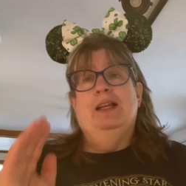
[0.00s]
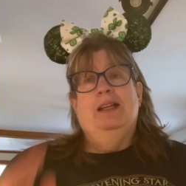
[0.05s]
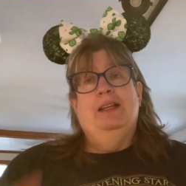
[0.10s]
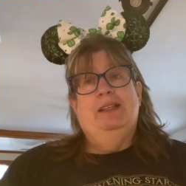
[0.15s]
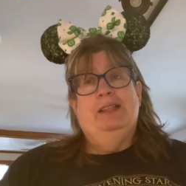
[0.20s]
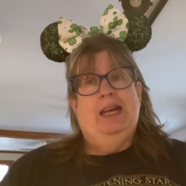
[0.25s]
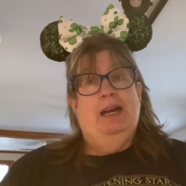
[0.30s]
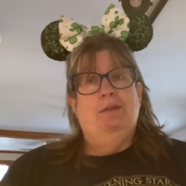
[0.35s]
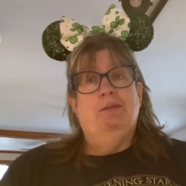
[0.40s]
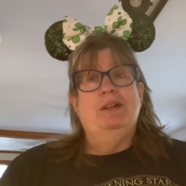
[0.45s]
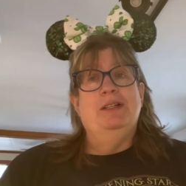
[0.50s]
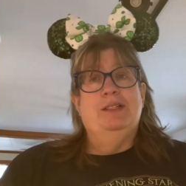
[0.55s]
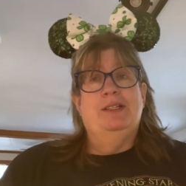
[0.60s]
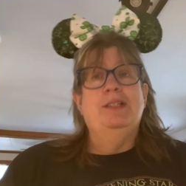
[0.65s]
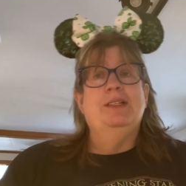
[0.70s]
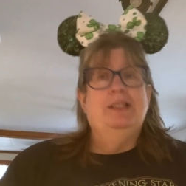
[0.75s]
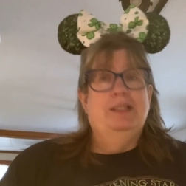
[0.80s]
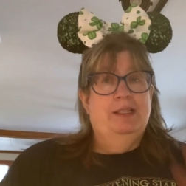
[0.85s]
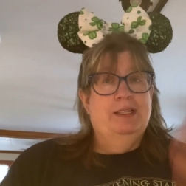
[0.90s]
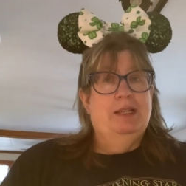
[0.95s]
That
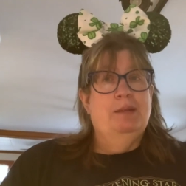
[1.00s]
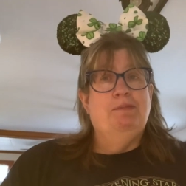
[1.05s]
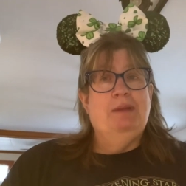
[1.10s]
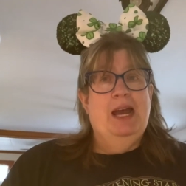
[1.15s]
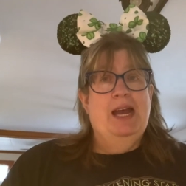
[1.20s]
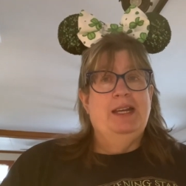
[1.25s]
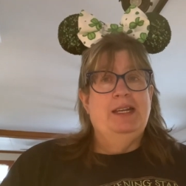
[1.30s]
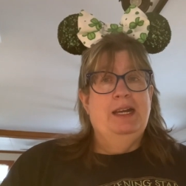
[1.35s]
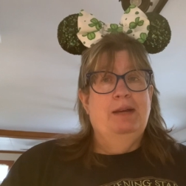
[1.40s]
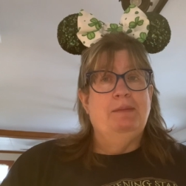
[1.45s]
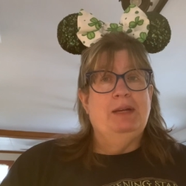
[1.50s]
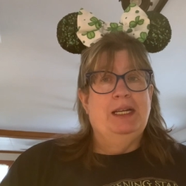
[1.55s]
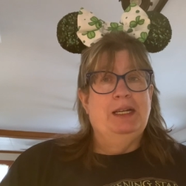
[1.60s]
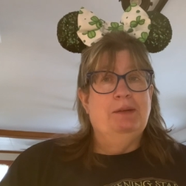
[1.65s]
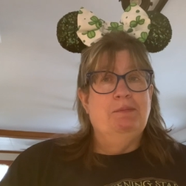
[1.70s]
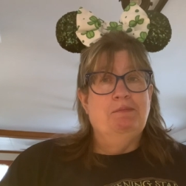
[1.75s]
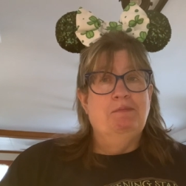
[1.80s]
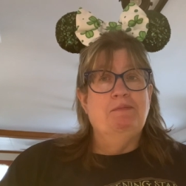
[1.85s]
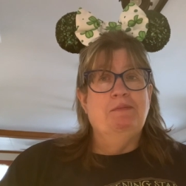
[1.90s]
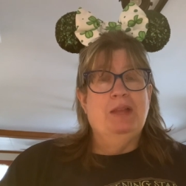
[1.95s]
was the pandemic.
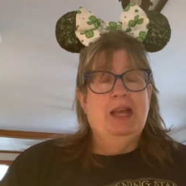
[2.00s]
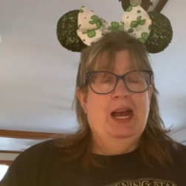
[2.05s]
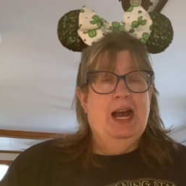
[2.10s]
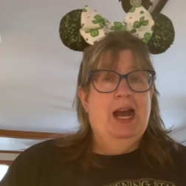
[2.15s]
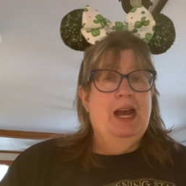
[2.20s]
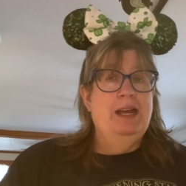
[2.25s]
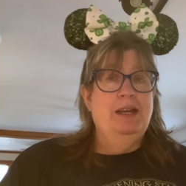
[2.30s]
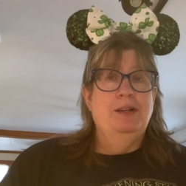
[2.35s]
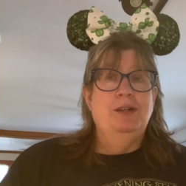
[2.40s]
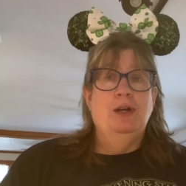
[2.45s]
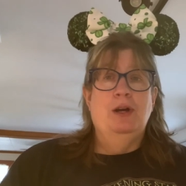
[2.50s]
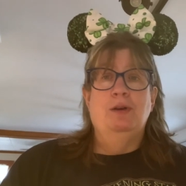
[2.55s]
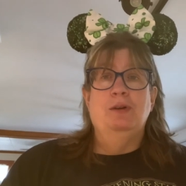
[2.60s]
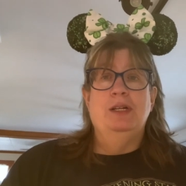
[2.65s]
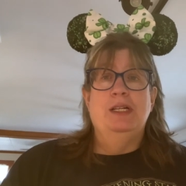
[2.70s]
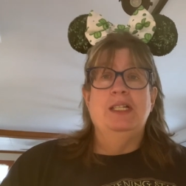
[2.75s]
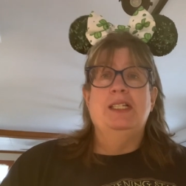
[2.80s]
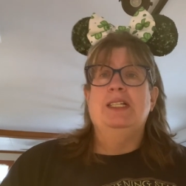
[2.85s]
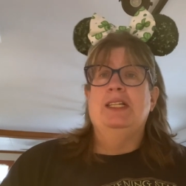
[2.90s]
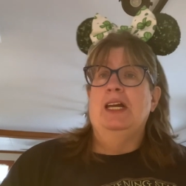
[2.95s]
I
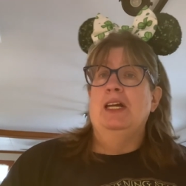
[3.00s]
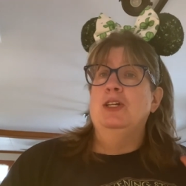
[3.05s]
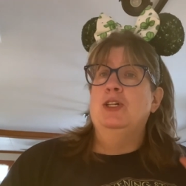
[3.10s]
noticed that